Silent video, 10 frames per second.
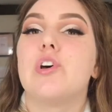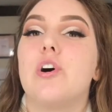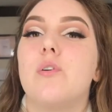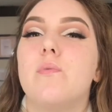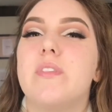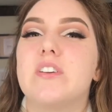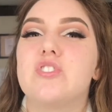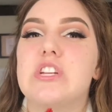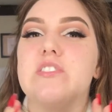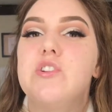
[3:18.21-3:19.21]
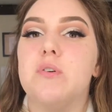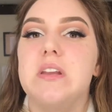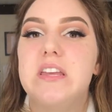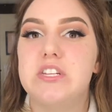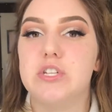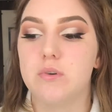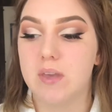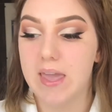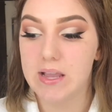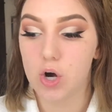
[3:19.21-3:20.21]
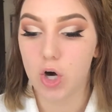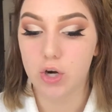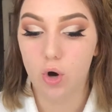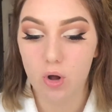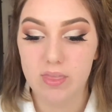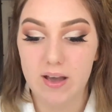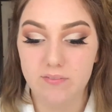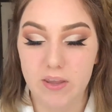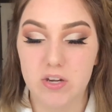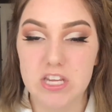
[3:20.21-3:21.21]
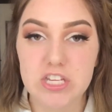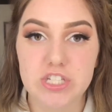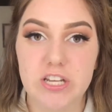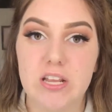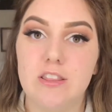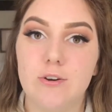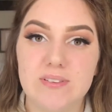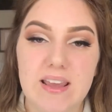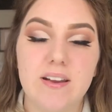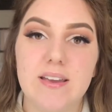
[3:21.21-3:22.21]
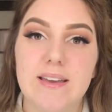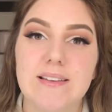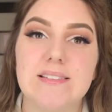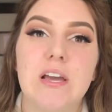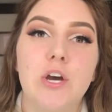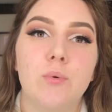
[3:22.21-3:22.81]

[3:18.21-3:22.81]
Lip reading: So there's just no need to cake on all that foundation in those areas